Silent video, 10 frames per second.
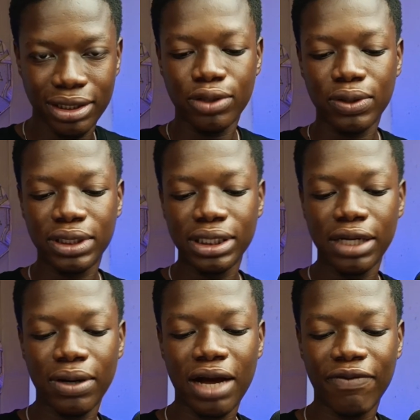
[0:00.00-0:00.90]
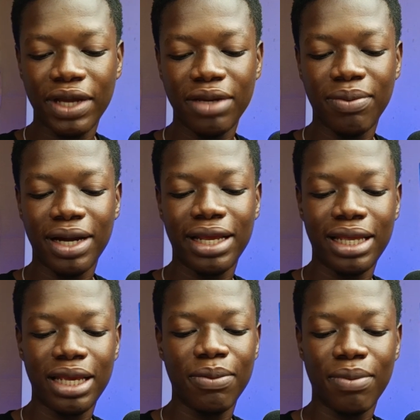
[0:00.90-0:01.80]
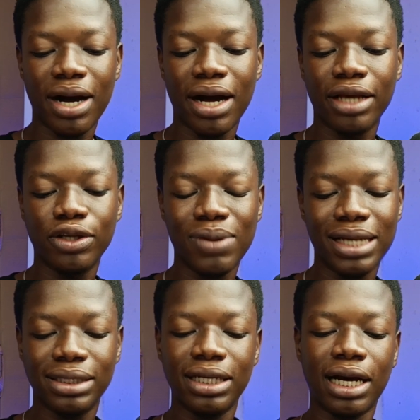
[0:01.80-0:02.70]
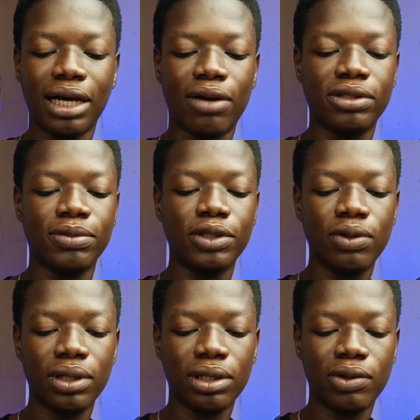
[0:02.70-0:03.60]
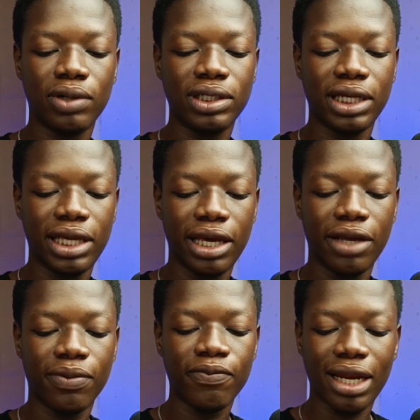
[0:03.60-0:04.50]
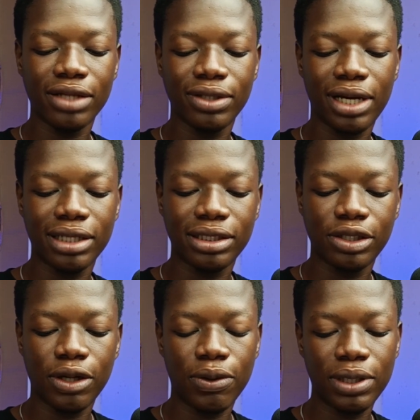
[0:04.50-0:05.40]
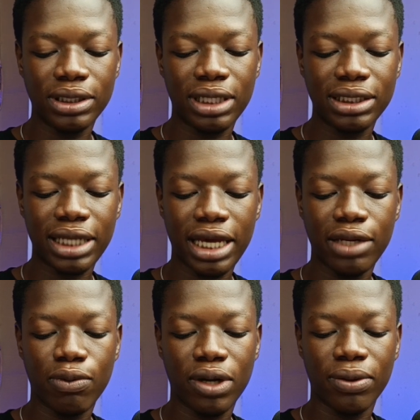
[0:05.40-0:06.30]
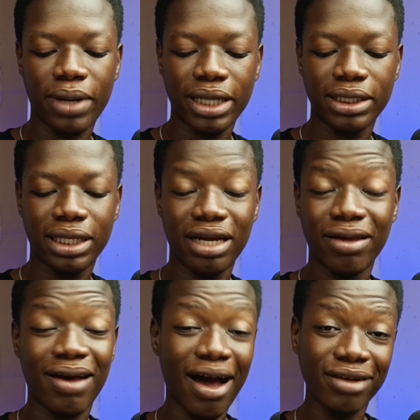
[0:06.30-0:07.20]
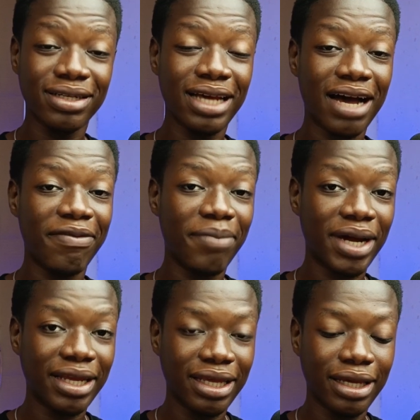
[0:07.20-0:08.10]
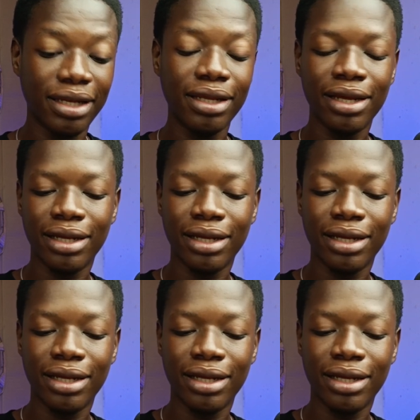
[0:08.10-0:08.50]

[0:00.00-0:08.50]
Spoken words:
So since I don't have any money in my USD account, I'm just going to click on it again, and as you can see, you're going to select any one right here that you actually have money in.